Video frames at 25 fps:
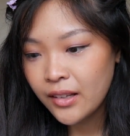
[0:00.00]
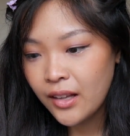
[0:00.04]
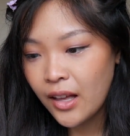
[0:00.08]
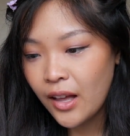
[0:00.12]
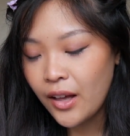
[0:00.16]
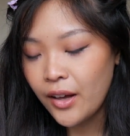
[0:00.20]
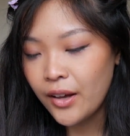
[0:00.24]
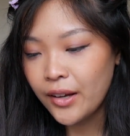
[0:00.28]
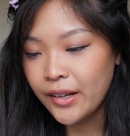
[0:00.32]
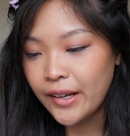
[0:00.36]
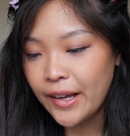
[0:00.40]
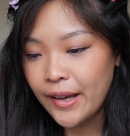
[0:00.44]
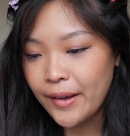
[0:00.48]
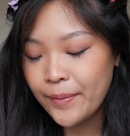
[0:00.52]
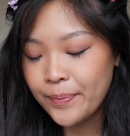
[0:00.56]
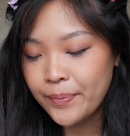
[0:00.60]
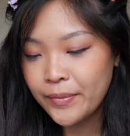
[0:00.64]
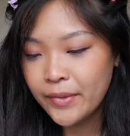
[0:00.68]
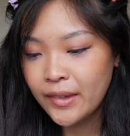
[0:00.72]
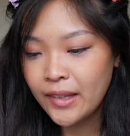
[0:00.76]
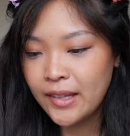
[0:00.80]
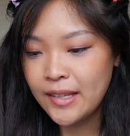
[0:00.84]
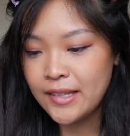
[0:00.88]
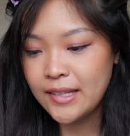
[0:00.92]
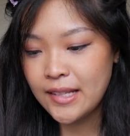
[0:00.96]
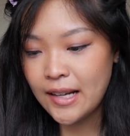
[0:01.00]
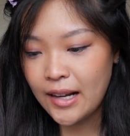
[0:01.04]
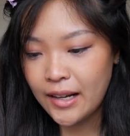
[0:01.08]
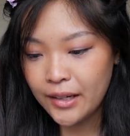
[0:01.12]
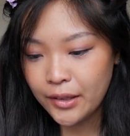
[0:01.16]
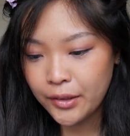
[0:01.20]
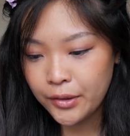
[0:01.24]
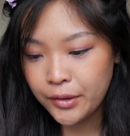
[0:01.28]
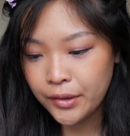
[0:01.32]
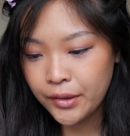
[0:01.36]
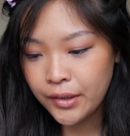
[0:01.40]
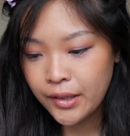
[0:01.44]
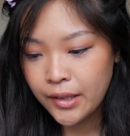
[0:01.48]
Oh, okay, here's an
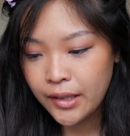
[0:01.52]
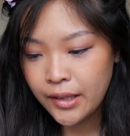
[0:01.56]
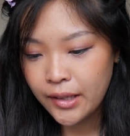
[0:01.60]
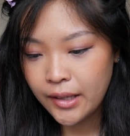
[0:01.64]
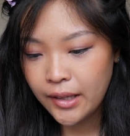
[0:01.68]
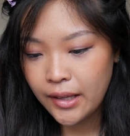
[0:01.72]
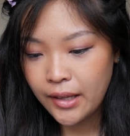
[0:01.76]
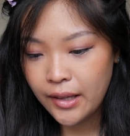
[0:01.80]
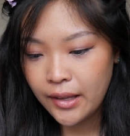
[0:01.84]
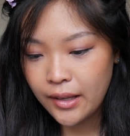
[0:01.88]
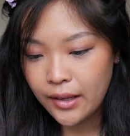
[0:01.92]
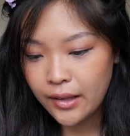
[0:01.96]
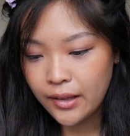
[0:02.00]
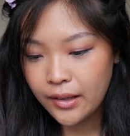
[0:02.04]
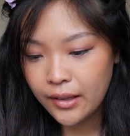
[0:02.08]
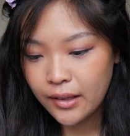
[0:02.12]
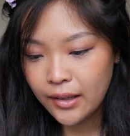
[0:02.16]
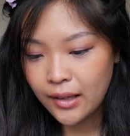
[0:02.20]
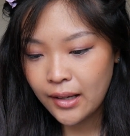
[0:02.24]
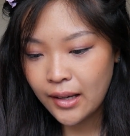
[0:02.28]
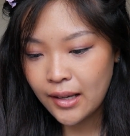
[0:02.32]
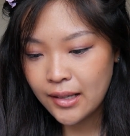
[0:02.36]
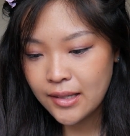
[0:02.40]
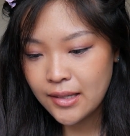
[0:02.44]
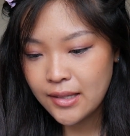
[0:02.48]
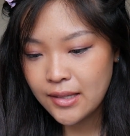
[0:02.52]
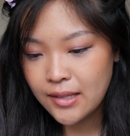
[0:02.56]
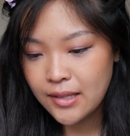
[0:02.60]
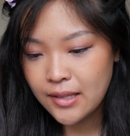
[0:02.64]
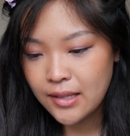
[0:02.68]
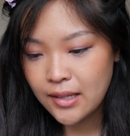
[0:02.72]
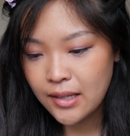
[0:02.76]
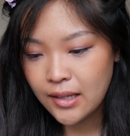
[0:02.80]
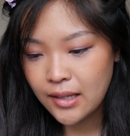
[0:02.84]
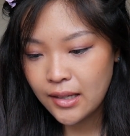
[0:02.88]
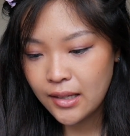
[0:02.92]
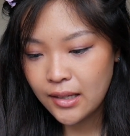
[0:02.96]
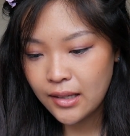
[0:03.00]
article.
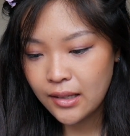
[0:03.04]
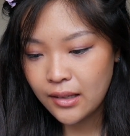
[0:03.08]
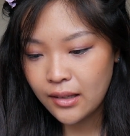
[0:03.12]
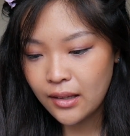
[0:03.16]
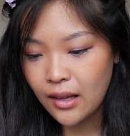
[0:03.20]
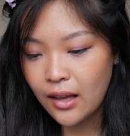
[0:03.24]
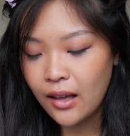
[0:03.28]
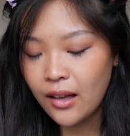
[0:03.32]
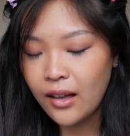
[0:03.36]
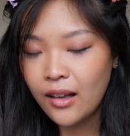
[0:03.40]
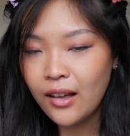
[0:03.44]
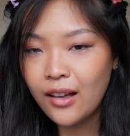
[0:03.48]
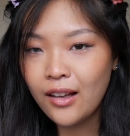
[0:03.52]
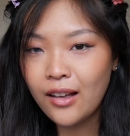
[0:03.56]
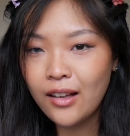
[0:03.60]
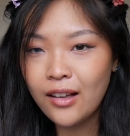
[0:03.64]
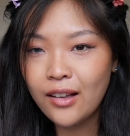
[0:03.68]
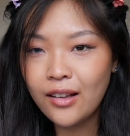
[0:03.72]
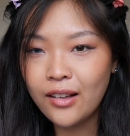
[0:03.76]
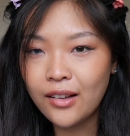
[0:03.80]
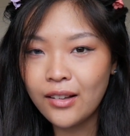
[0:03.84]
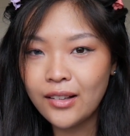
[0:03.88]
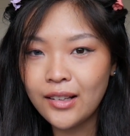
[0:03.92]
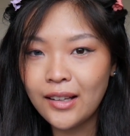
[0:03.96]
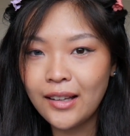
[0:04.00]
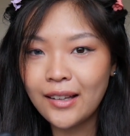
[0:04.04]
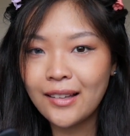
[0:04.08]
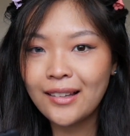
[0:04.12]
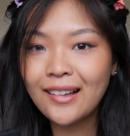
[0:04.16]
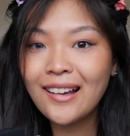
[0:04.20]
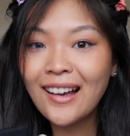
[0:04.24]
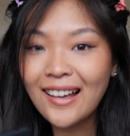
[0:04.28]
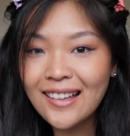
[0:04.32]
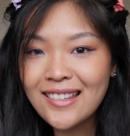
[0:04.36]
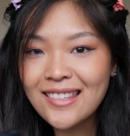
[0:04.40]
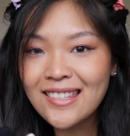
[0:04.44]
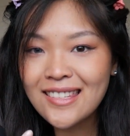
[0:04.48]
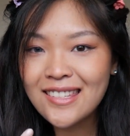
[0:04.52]
Kaachi, like
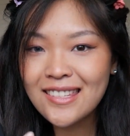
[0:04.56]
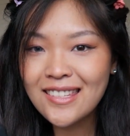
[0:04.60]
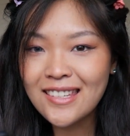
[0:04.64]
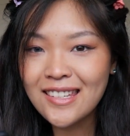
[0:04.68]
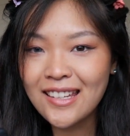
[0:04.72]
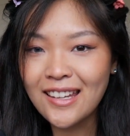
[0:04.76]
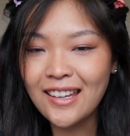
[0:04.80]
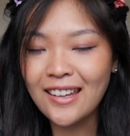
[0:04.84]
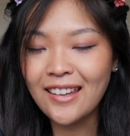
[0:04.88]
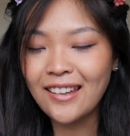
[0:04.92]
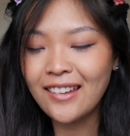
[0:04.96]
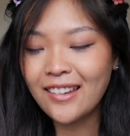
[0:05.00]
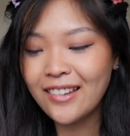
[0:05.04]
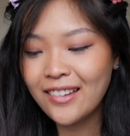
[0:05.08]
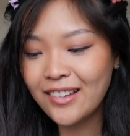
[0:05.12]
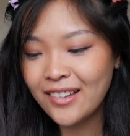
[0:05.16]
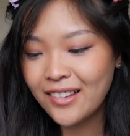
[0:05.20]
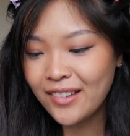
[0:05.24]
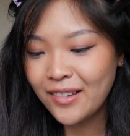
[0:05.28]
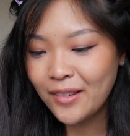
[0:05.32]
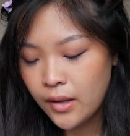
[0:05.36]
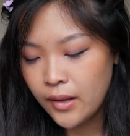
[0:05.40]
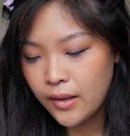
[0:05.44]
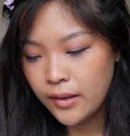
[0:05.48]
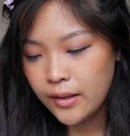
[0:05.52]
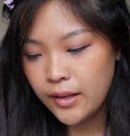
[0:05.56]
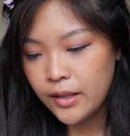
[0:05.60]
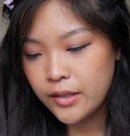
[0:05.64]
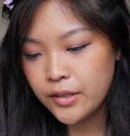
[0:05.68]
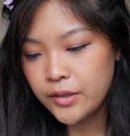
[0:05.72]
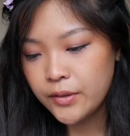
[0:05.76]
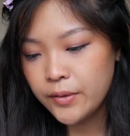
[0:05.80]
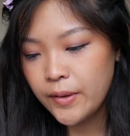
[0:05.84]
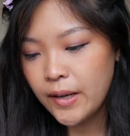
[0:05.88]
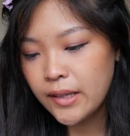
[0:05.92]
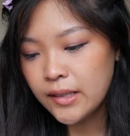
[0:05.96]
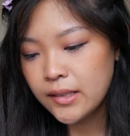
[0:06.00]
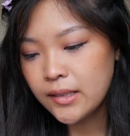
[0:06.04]
kaachi. The
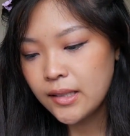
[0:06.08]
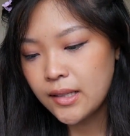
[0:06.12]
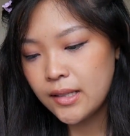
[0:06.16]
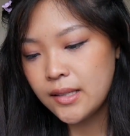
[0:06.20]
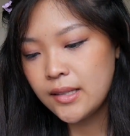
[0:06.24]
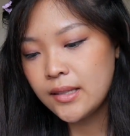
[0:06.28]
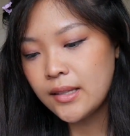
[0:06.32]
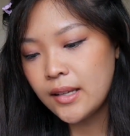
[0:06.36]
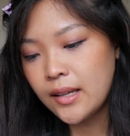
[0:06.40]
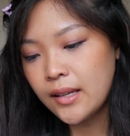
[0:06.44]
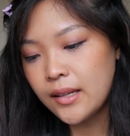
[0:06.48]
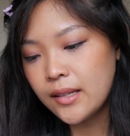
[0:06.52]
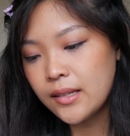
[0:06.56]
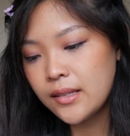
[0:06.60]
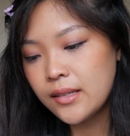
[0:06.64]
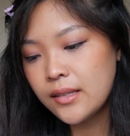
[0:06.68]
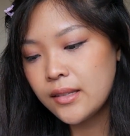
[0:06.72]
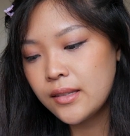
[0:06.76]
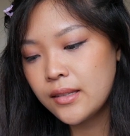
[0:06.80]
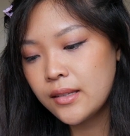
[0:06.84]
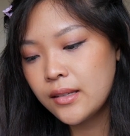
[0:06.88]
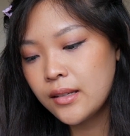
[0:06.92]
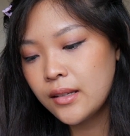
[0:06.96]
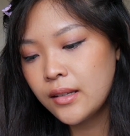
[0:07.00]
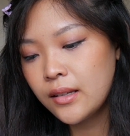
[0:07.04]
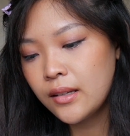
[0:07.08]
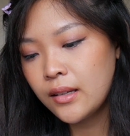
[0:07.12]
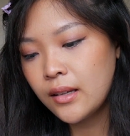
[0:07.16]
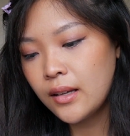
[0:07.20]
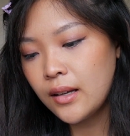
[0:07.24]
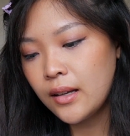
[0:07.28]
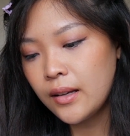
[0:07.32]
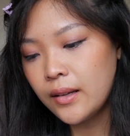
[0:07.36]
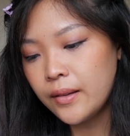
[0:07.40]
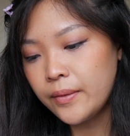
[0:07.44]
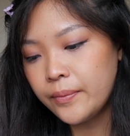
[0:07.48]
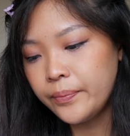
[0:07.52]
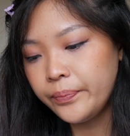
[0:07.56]
director says,
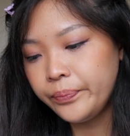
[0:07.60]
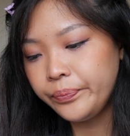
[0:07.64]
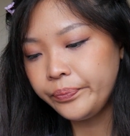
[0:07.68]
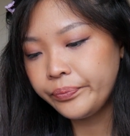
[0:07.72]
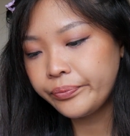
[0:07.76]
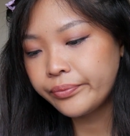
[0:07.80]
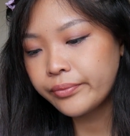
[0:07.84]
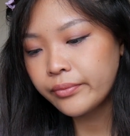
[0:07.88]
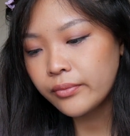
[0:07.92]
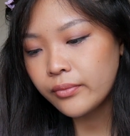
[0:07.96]
through